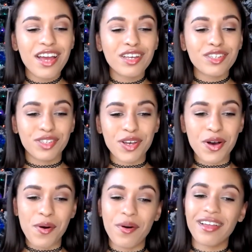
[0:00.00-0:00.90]

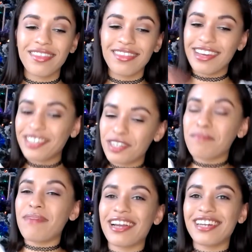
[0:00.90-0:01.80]
So let's
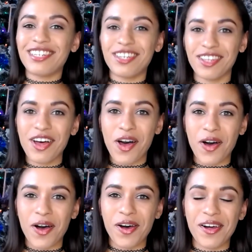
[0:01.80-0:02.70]
jump back into the
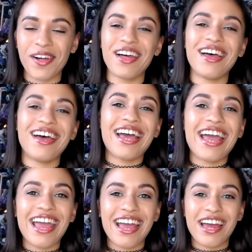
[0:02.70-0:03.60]
haul.
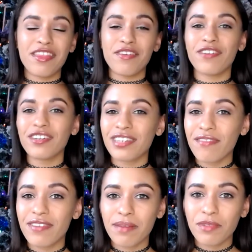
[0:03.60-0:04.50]
And the first
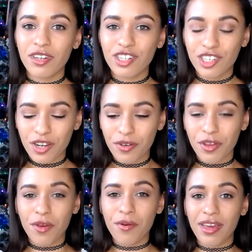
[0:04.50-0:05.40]
outfit I'm gonna show
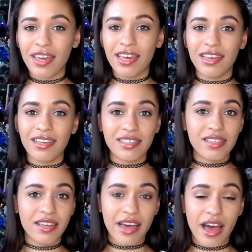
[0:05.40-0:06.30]
you is
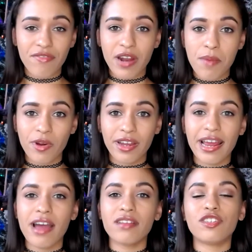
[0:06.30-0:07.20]
the outfit I'm
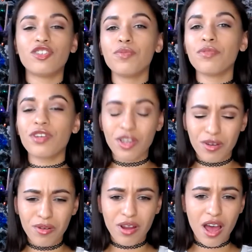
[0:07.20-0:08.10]
wearing. It's a super
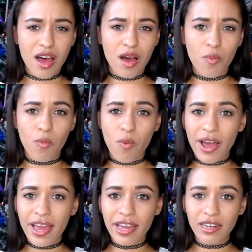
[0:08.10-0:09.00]
cute
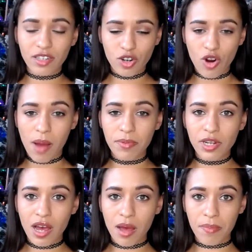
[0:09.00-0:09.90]
white crop
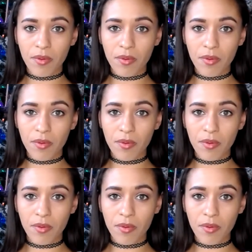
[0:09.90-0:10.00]
top